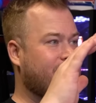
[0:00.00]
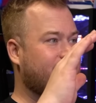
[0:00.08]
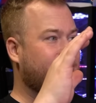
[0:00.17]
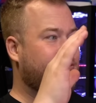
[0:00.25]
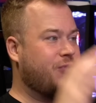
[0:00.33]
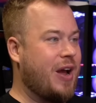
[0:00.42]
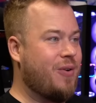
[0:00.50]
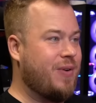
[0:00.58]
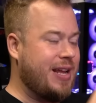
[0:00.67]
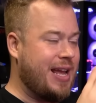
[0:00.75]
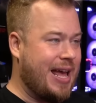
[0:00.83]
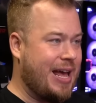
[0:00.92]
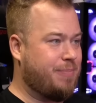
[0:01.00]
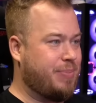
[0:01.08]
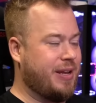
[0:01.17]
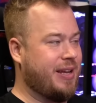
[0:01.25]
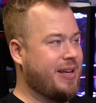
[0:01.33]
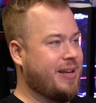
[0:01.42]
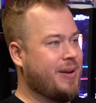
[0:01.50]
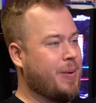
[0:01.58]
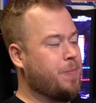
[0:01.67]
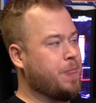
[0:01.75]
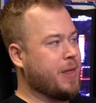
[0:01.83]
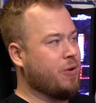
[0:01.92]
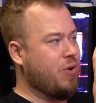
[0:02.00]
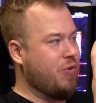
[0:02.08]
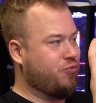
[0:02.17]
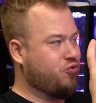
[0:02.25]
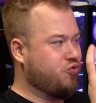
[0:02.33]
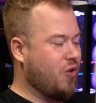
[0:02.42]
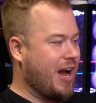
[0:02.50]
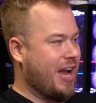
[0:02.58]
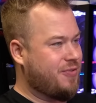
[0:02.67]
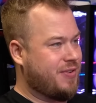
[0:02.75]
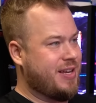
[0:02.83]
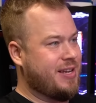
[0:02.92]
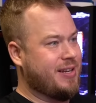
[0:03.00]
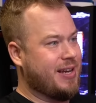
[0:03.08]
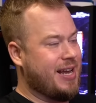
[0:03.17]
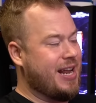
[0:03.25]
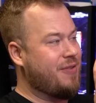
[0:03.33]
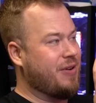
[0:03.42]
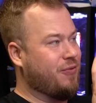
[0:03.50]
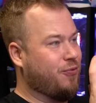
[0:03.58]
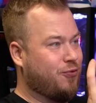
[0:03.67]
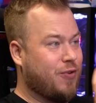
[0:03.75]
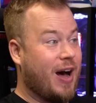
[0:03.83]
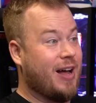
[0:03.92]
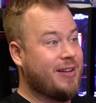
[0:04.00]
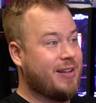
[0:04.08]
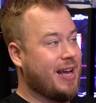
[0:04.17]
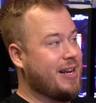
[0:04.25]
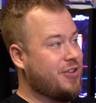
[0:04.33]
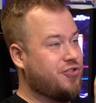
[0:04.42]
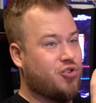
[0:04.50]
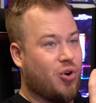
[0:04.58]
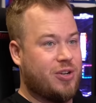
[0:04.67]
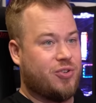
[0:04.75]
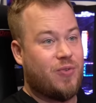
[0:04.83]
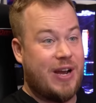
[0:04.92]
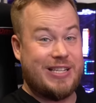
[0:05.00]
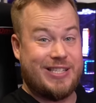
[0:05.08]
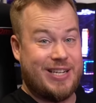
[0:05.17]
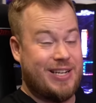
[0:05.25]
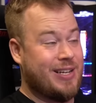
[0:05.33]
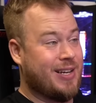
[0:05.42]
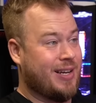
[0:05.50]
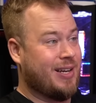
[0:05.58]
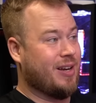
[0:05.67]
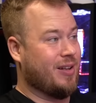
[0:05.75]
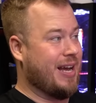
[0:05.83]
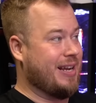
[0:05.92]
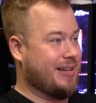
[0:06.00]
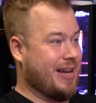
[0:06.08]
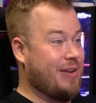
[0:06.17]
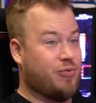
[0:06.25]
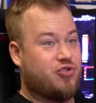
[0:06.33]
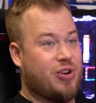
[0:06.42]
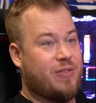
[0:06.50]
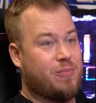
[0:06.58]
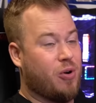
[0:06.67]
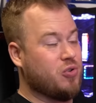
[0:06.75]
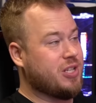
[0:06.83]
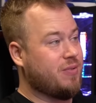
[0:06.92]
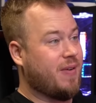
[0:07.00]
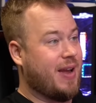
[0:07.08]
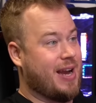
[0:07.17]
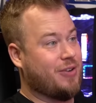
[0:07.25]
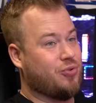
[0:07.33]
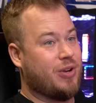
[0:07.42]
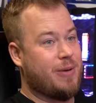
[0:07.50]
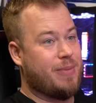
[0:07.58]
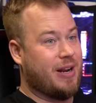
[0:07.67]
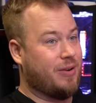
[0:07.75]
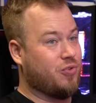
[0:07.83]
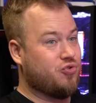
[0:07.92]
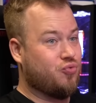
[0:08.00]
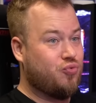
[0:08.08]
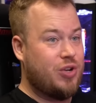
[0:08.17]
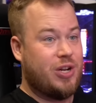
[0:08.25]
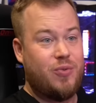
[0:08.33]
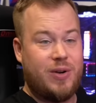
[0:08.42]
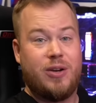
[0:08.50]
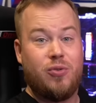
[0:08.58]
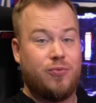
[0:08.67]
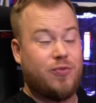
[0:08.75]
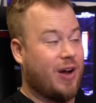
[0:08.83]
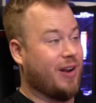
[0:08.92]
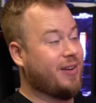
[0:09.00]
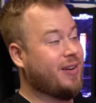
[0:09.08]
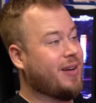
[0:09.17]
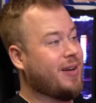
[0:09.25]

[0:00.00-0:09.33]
very happy with driving and having fun and enjoying the racing. Like, I was driving mostly with A I today, but it was really, really good fun.